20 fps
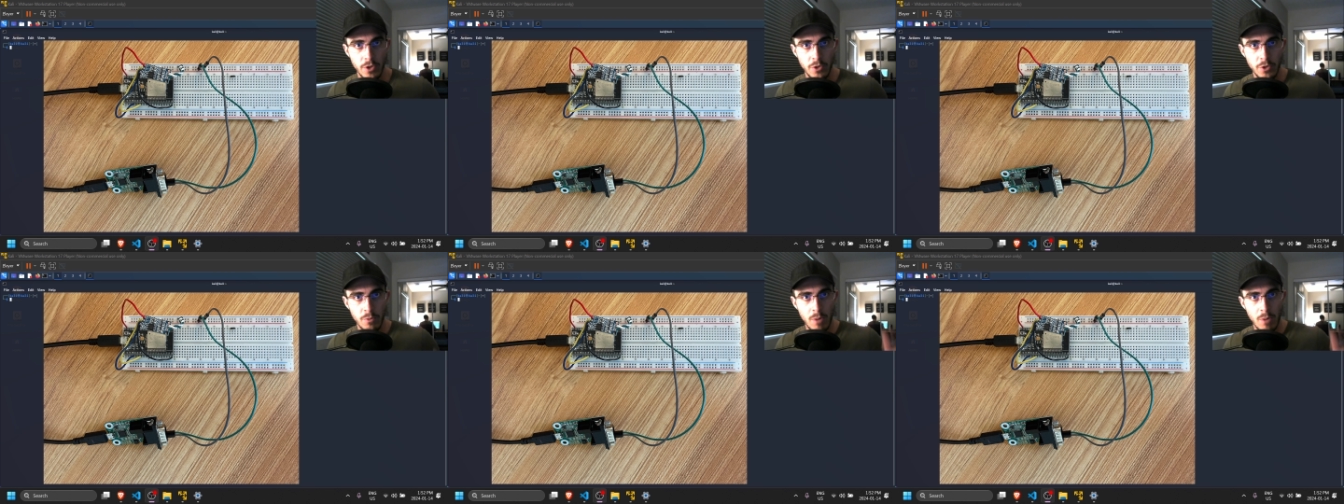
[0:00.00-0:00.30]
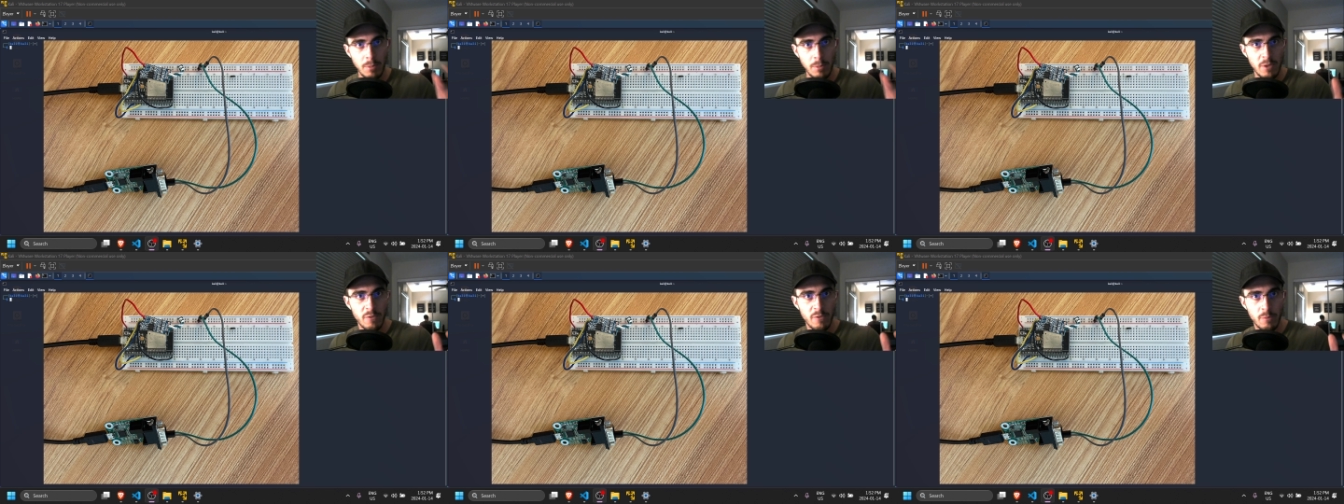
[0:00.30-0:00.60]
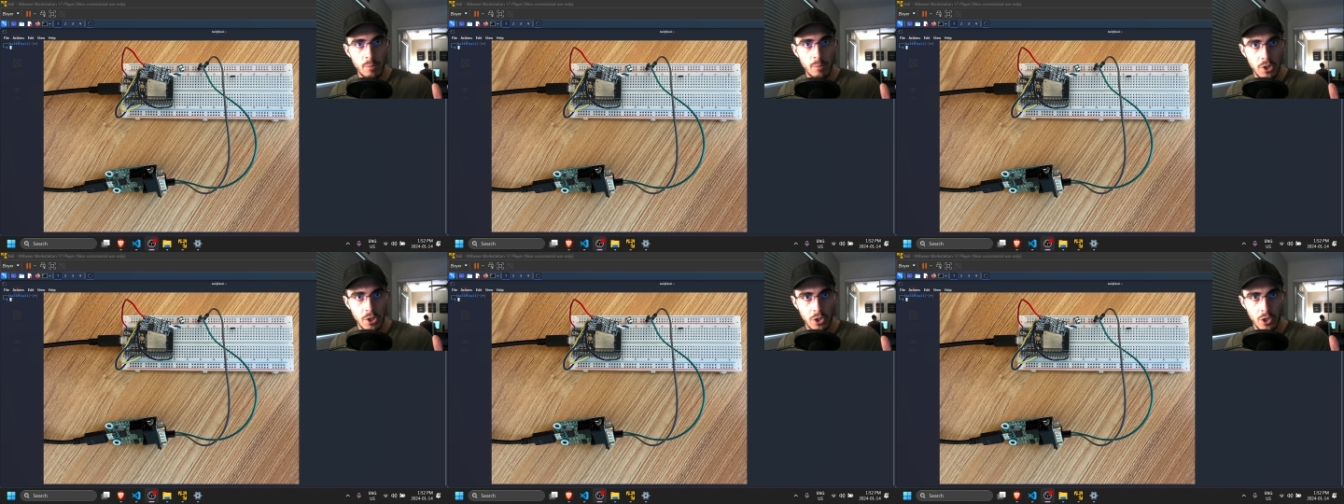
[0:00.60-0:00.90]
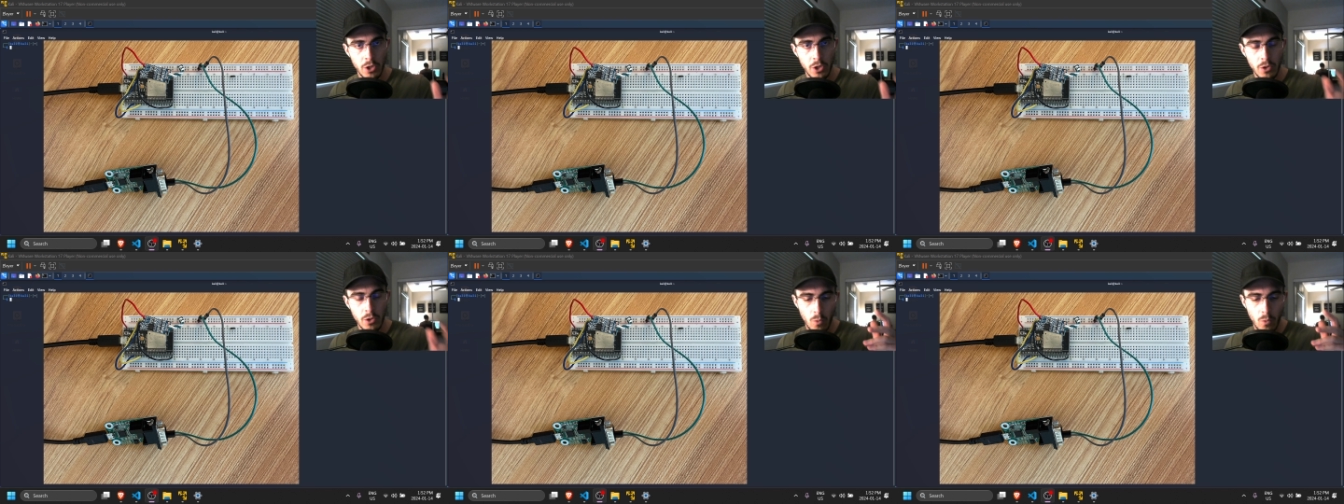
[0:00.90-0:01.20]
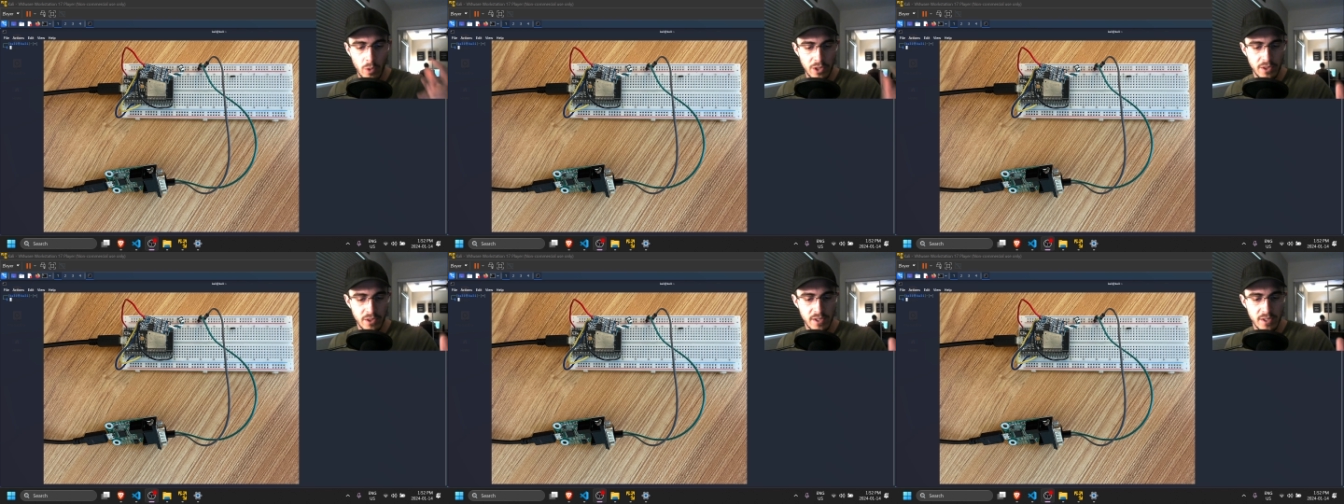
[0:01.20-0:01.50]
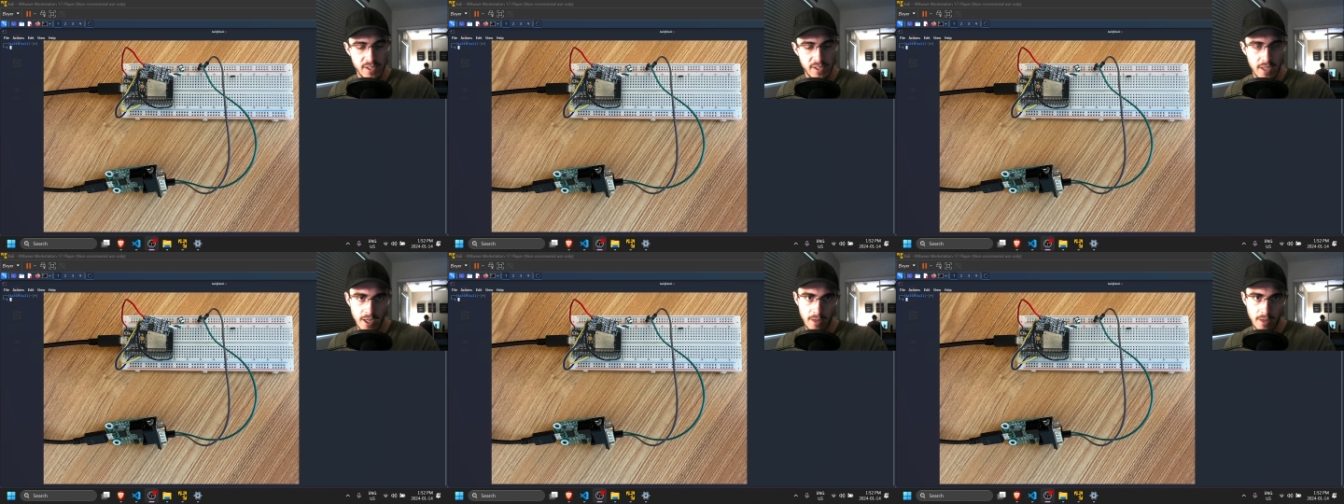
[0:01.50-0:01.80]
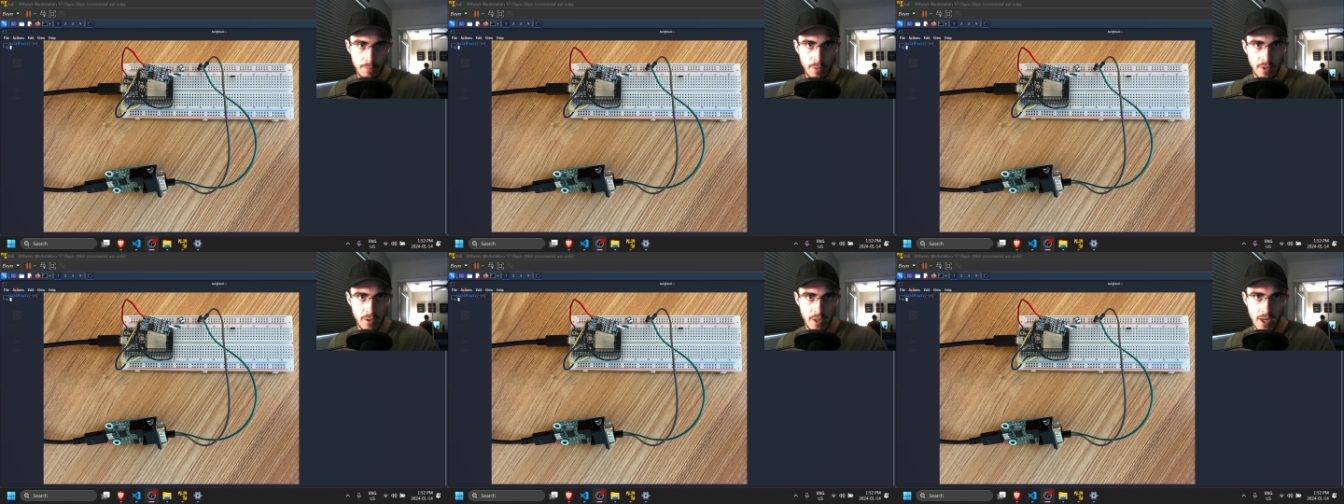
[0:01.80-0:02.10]
you might be familiar with this
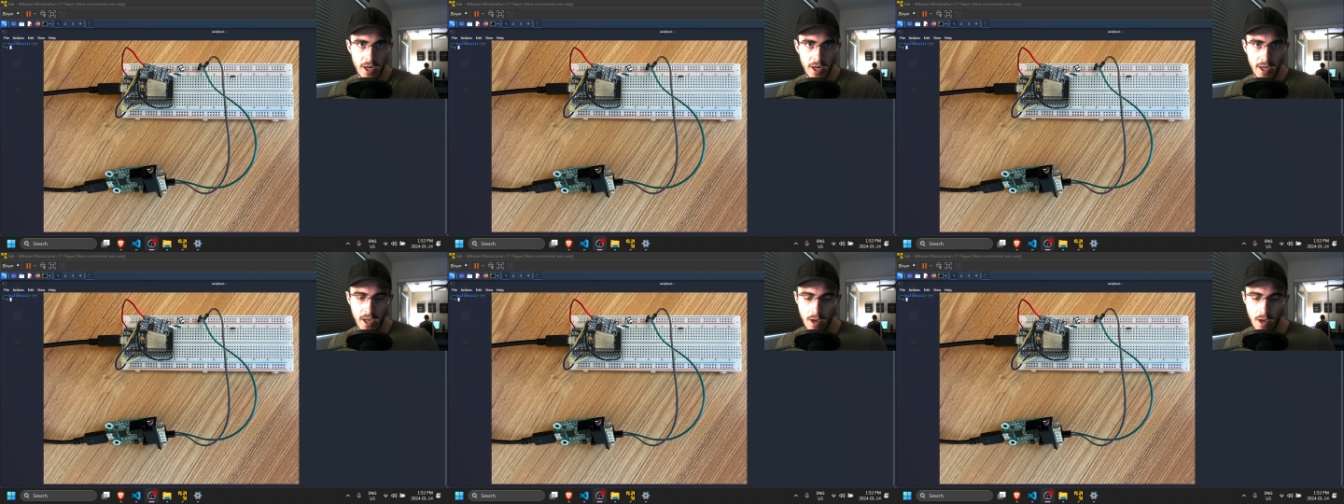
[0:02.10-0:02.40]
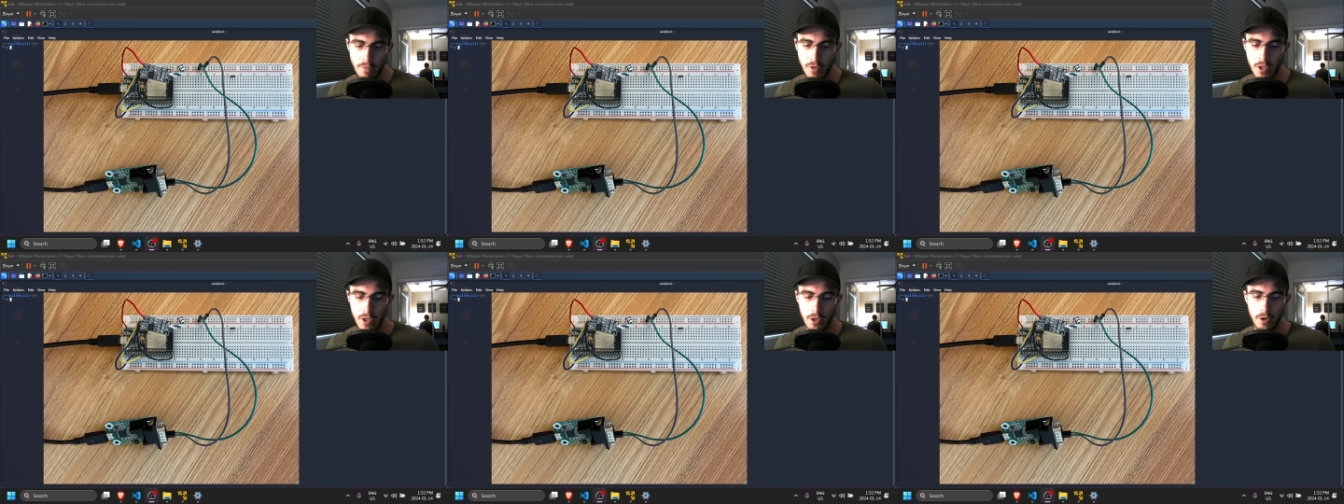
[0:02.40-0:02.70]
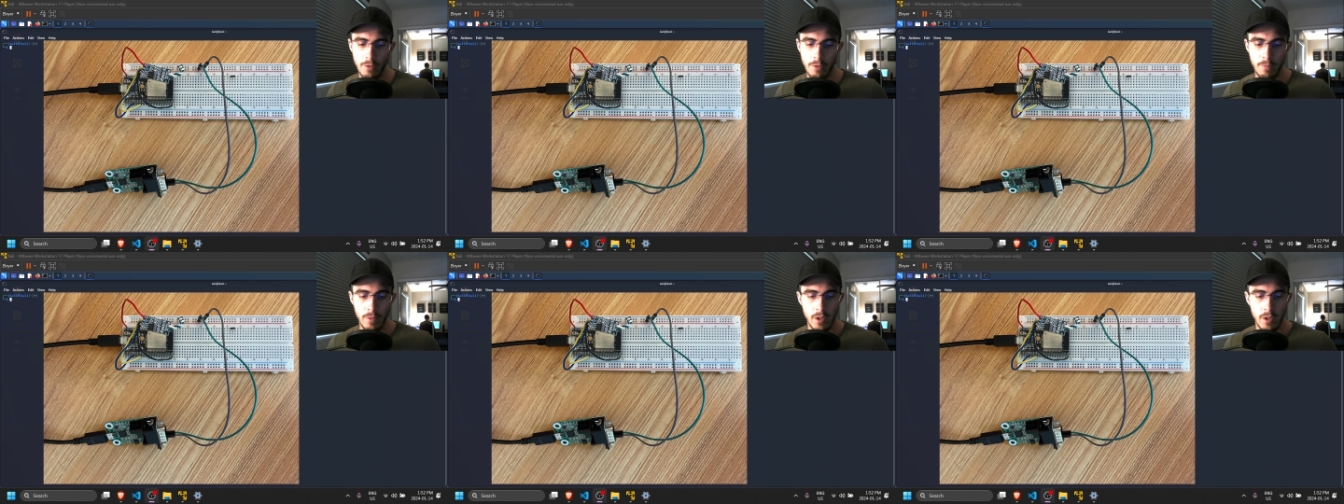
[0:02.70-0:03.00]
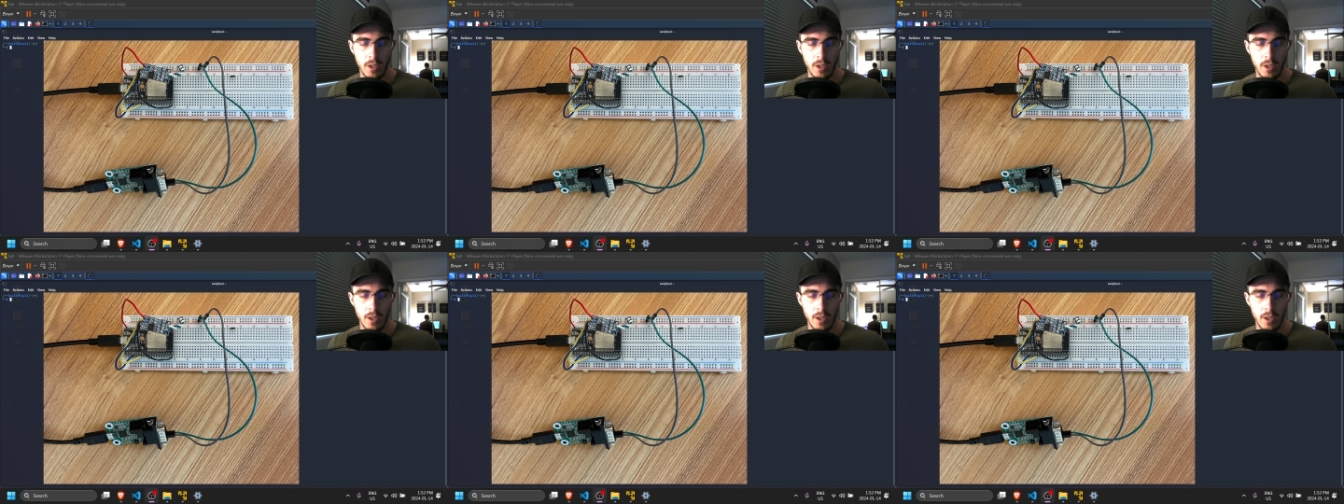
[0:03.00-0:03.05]
setup that I have here.